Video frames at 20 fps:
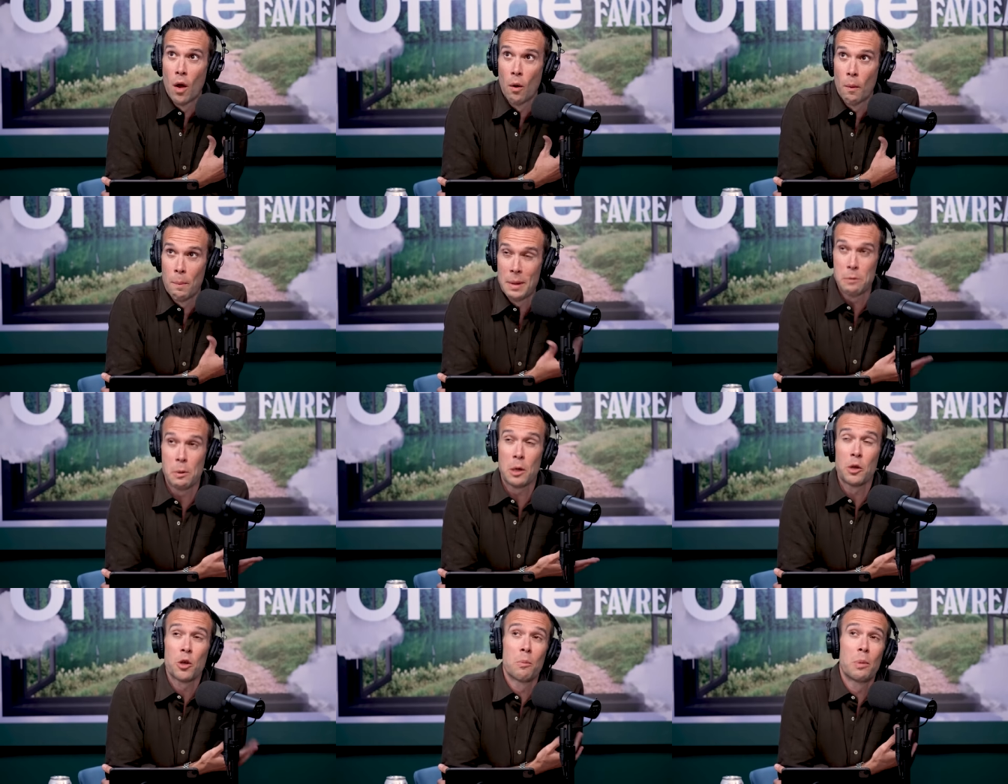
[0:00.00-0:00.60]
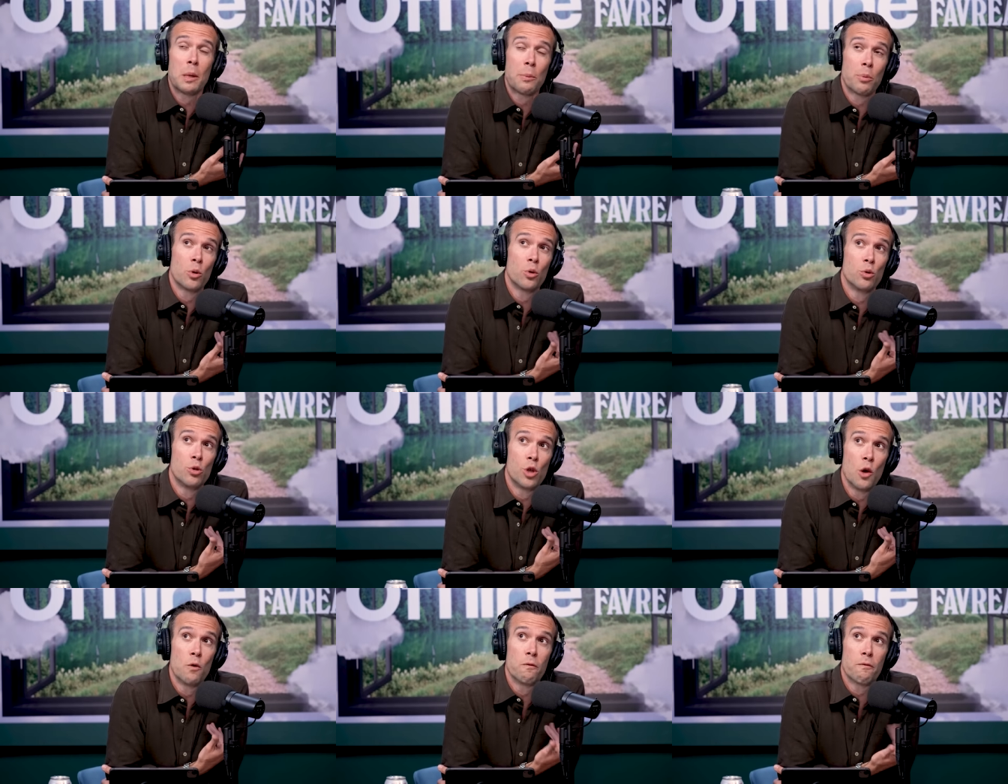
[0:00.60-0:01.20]
especially people who
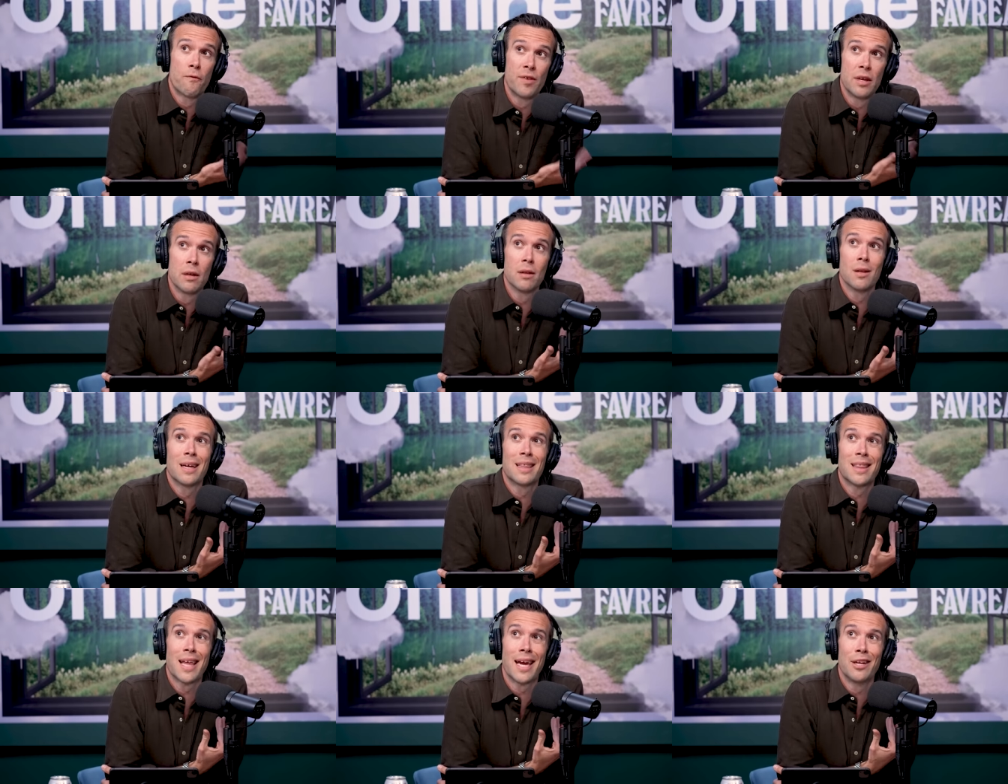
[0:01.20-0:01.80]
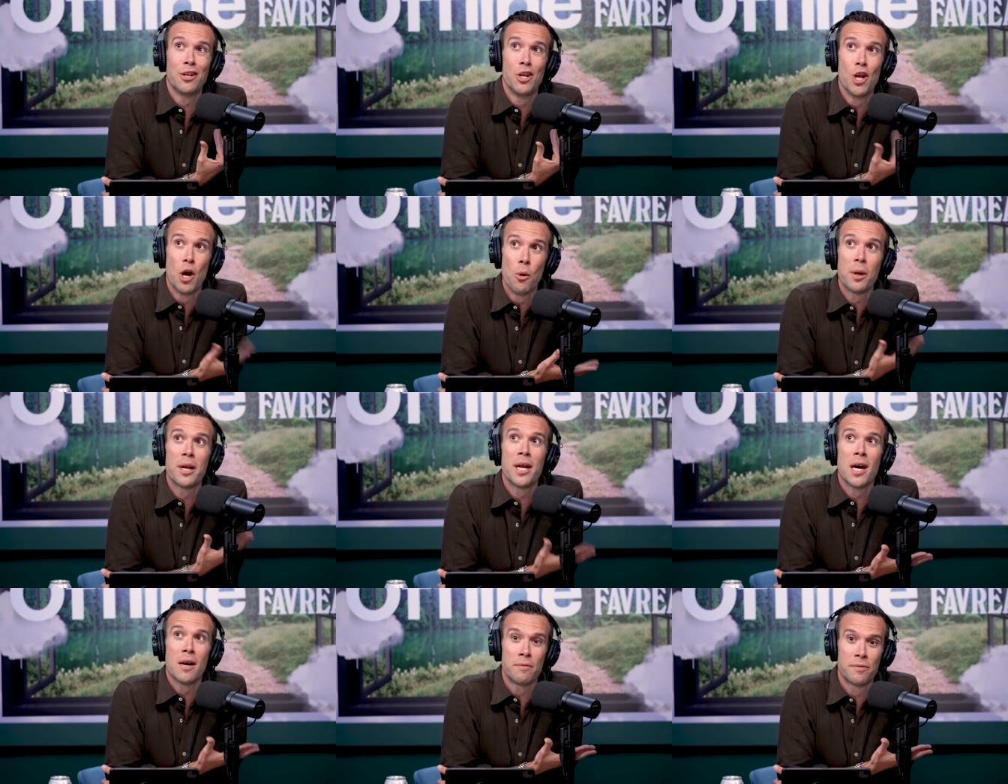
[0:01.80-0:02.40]
don't feel like they know
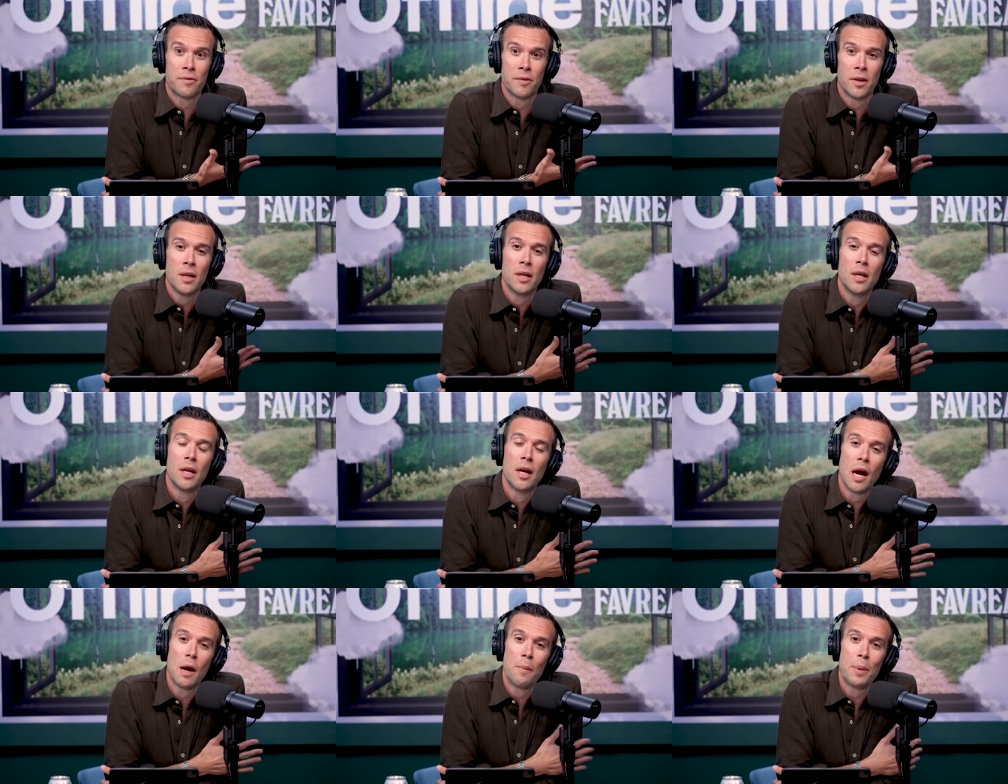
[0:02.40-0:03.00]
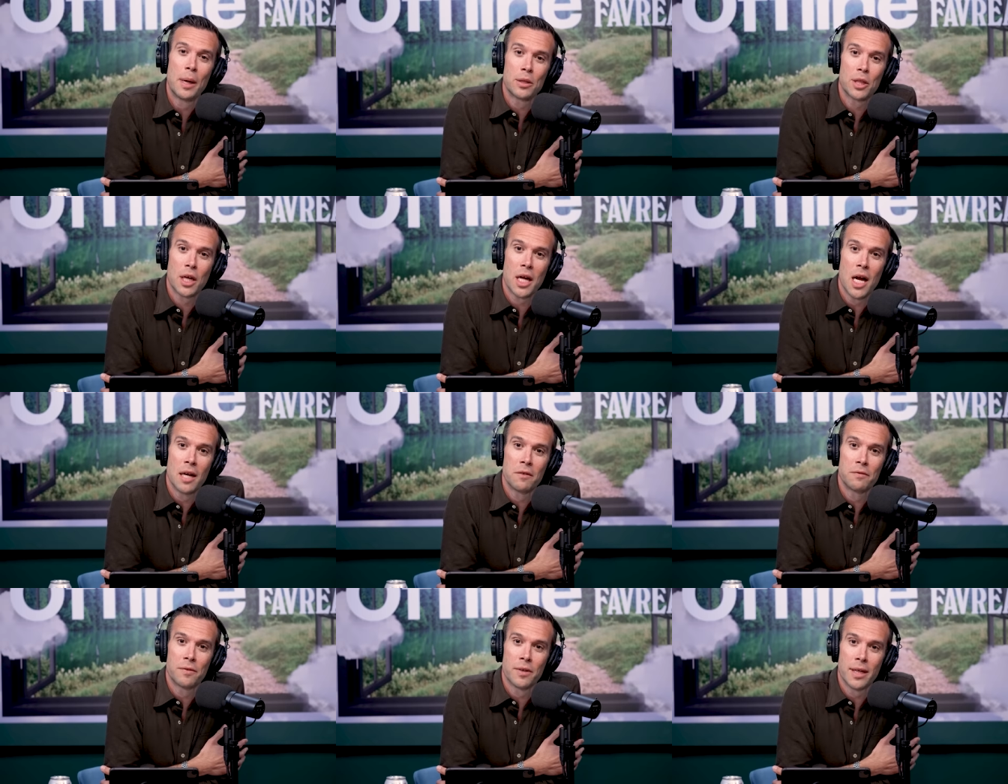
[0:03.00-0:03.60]
enough about the
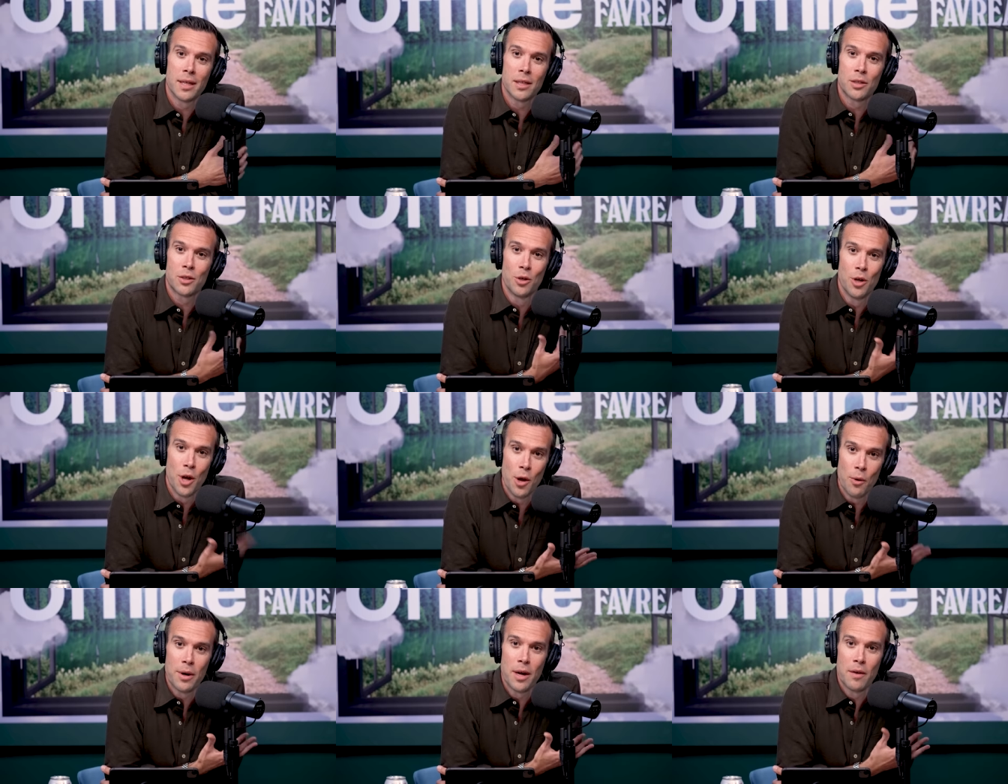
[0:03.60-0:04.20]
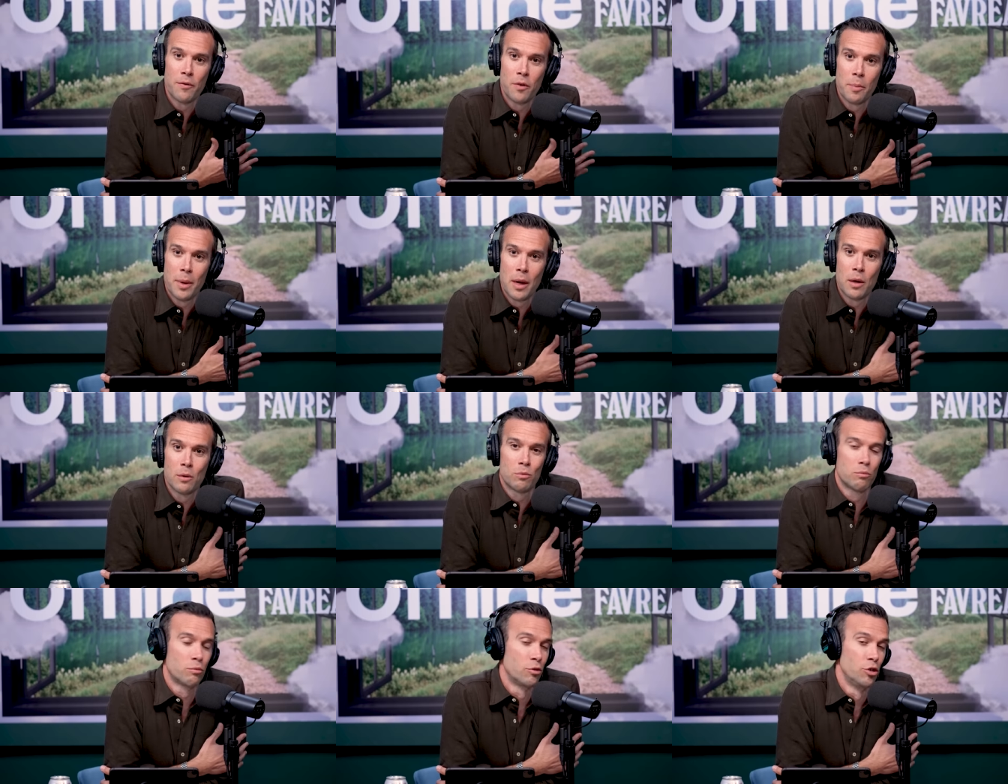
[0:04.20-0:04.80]
conflict or know enough
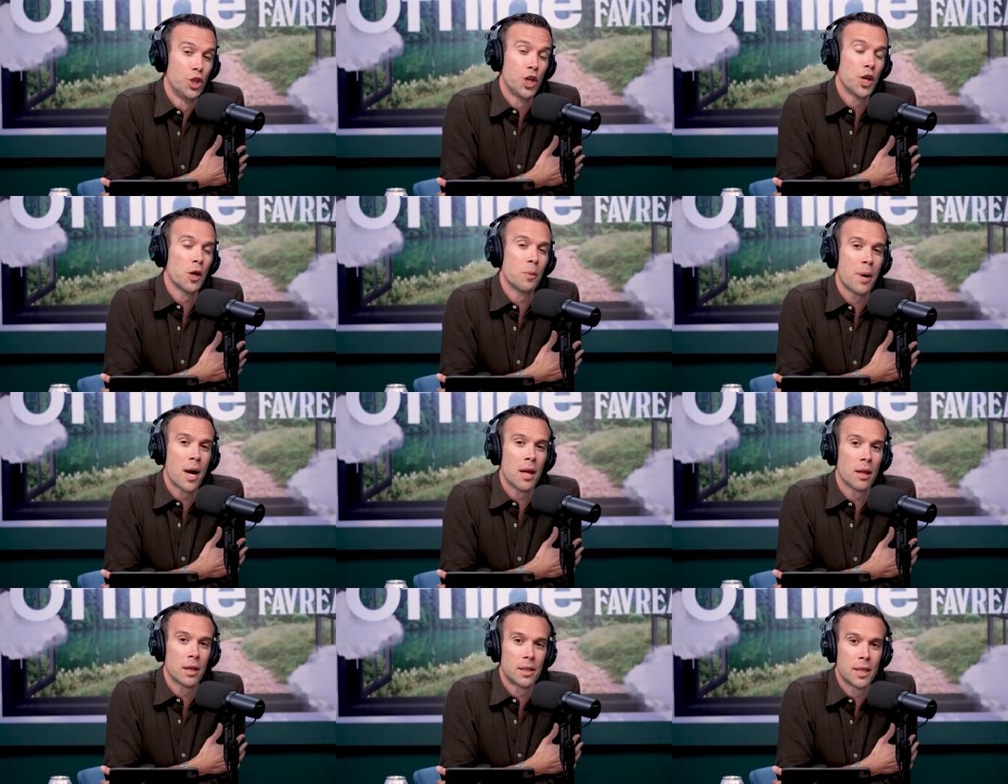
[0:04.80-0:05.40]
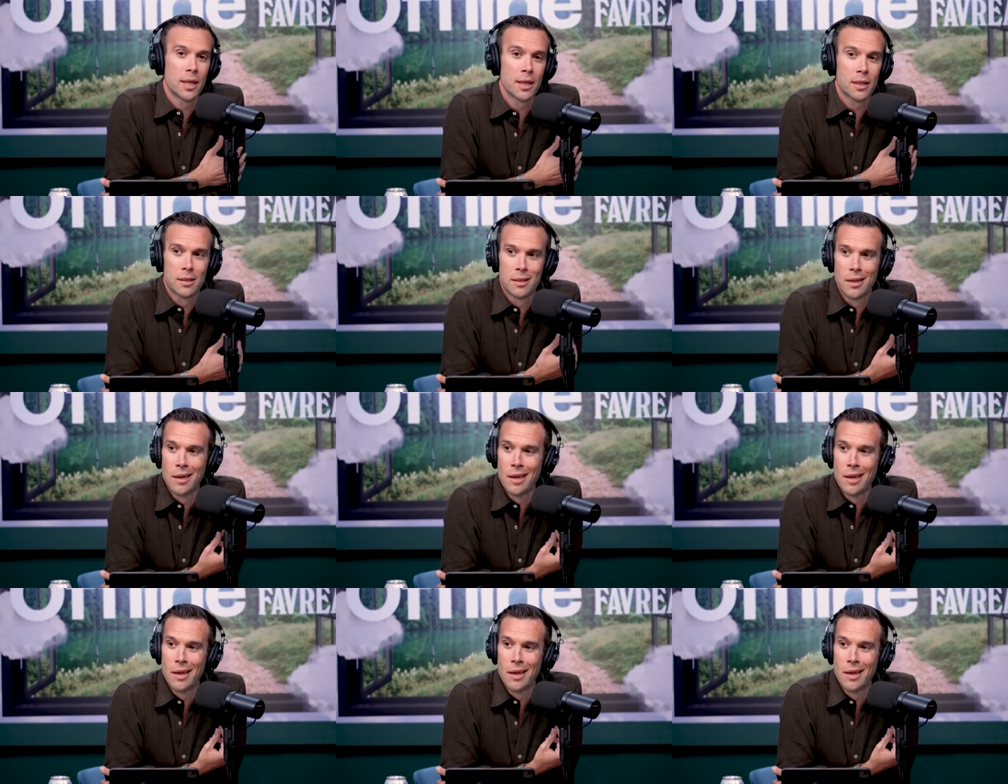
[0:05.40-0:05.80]
about geopolitics.